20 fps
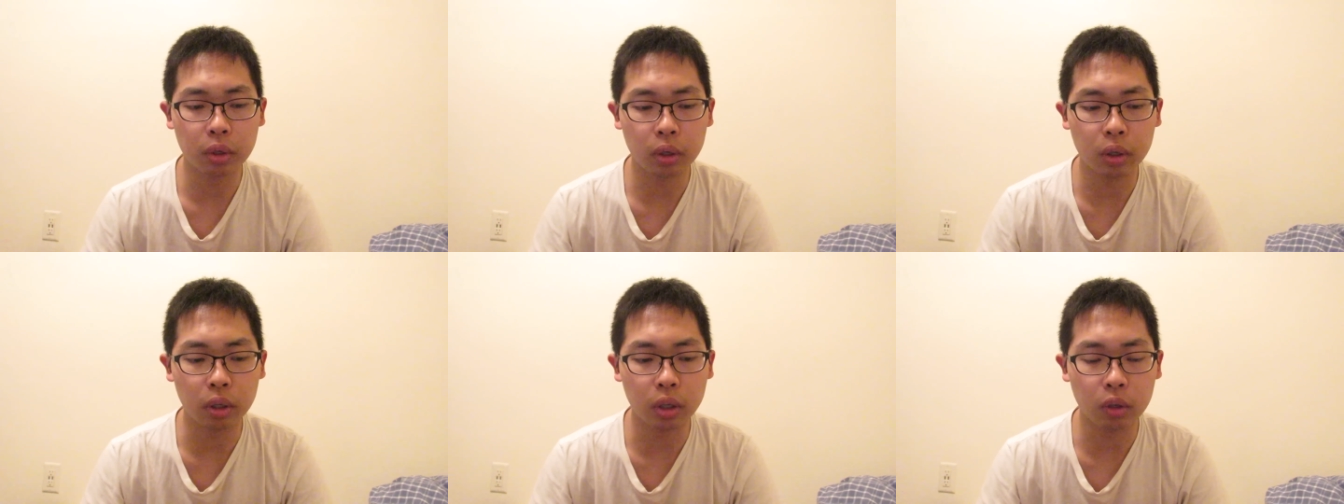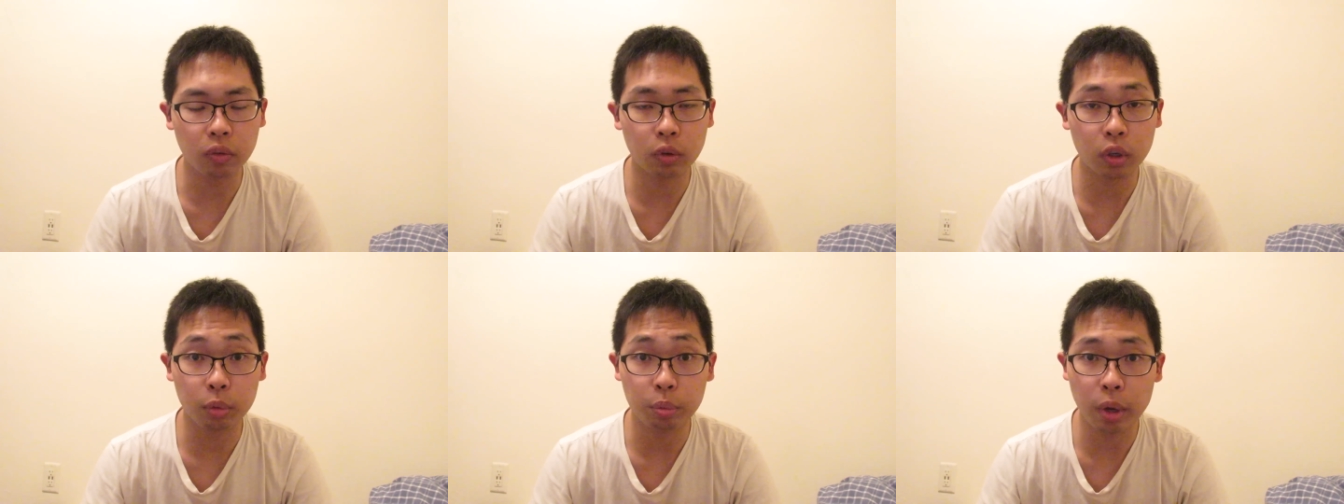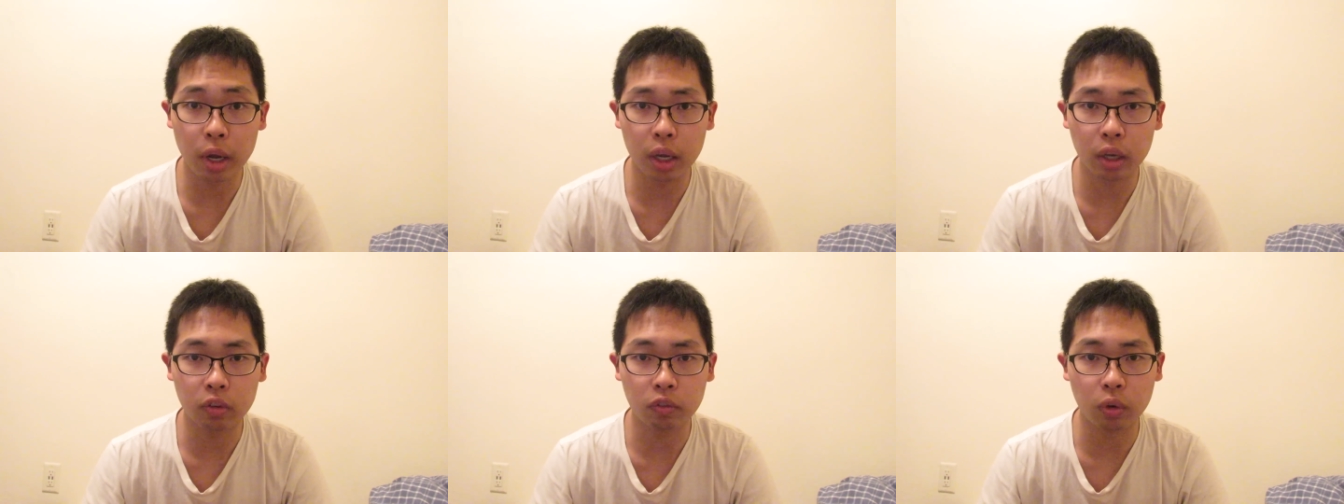uh, for the
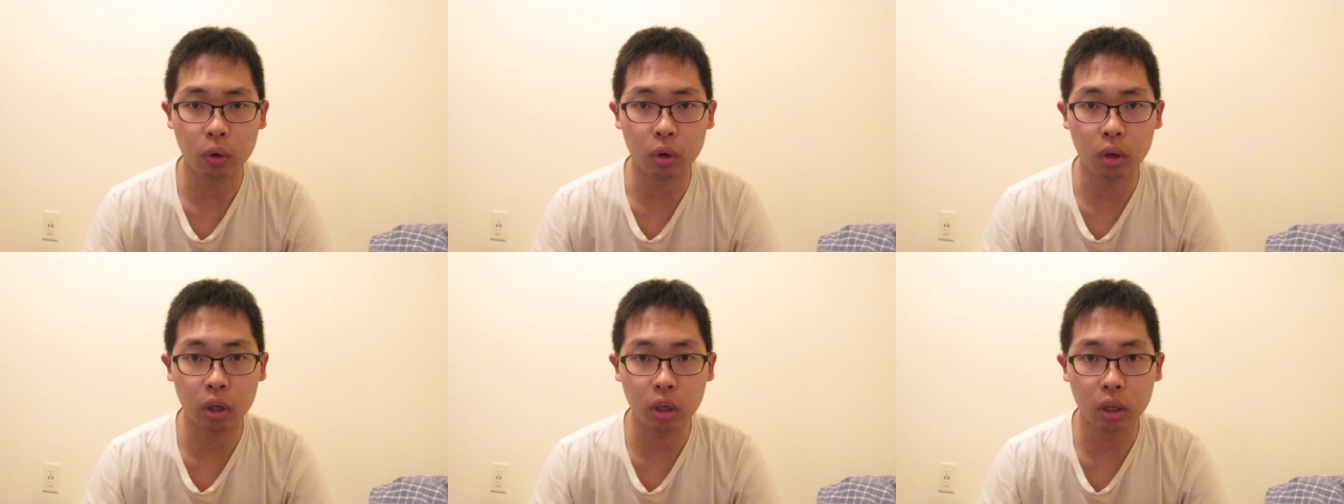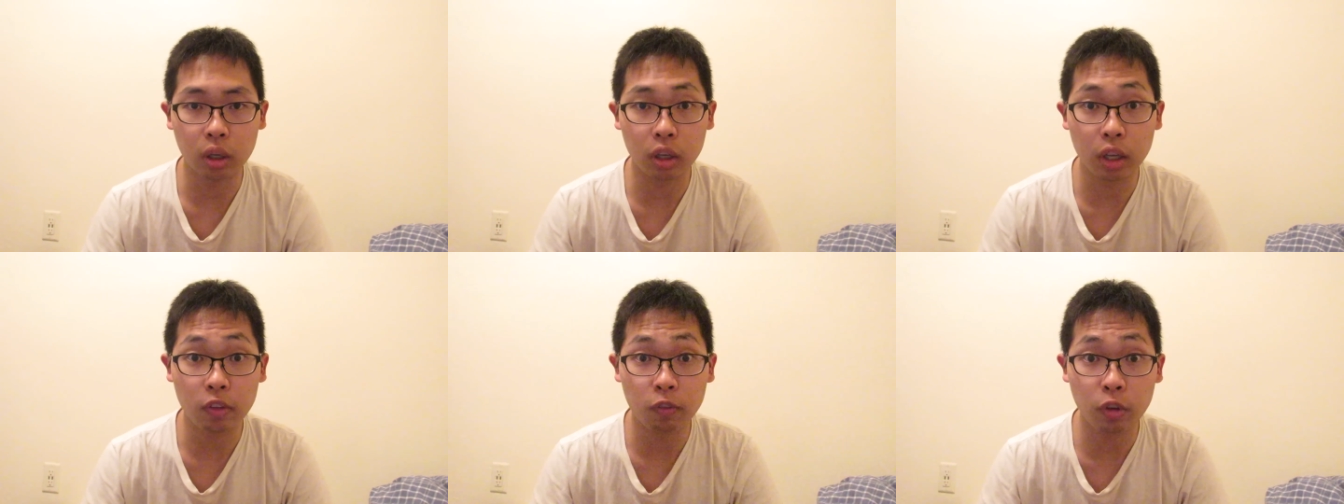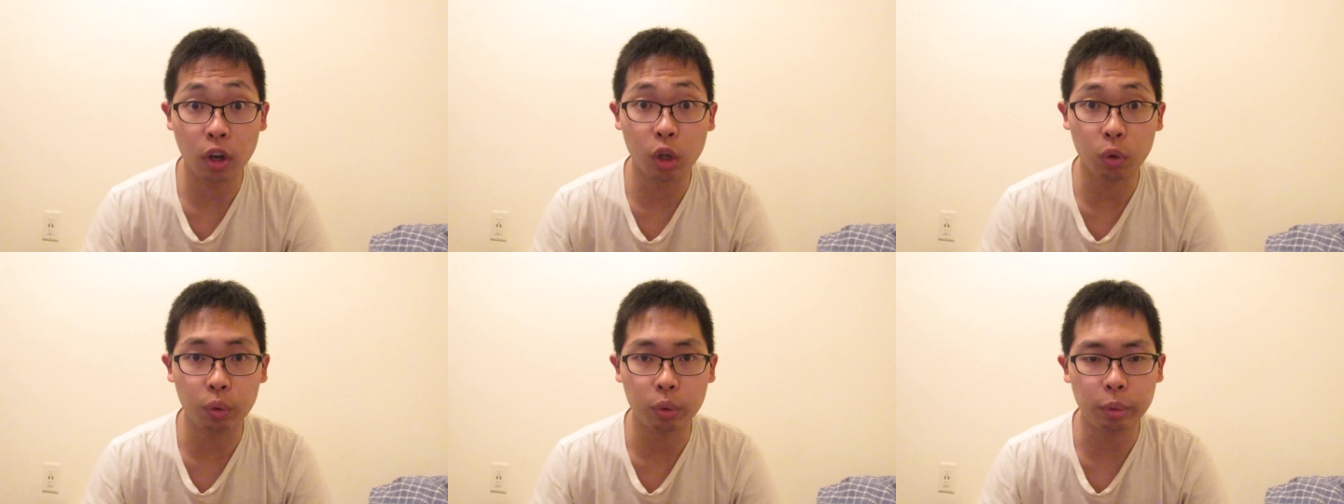for the
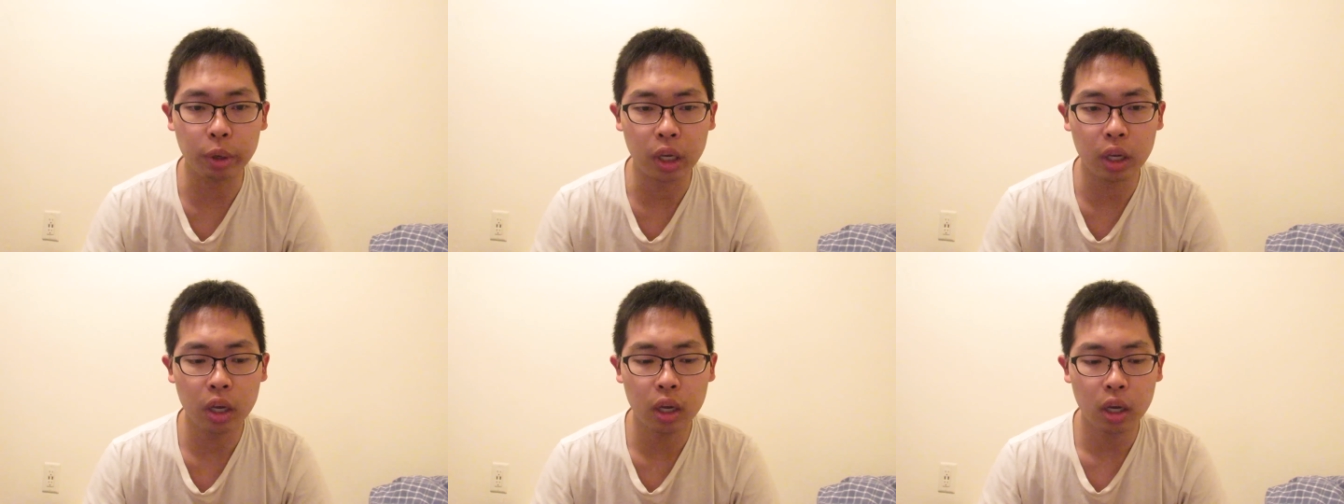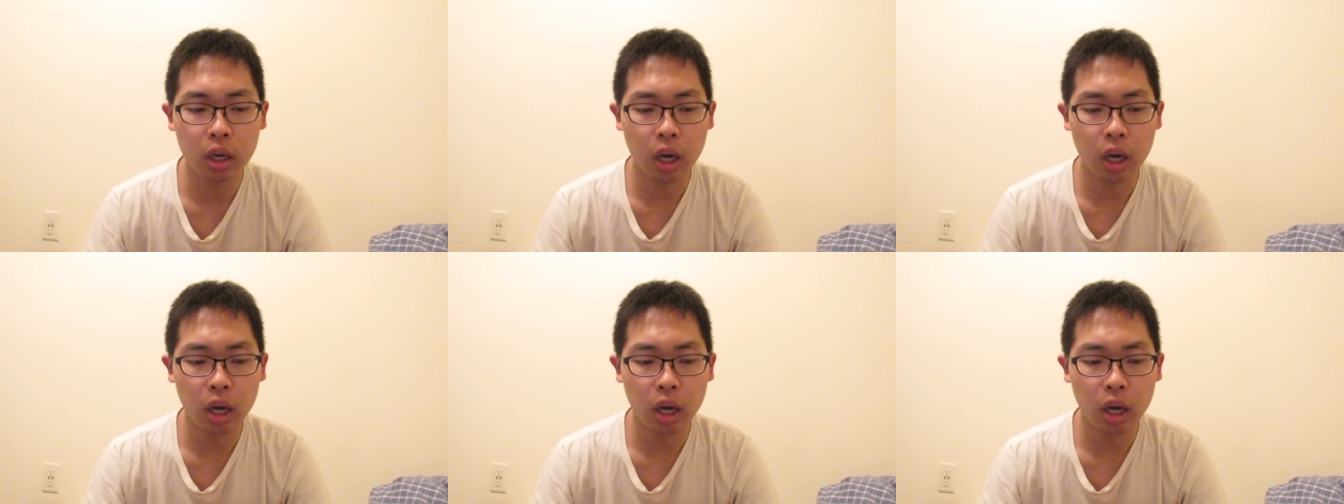following week.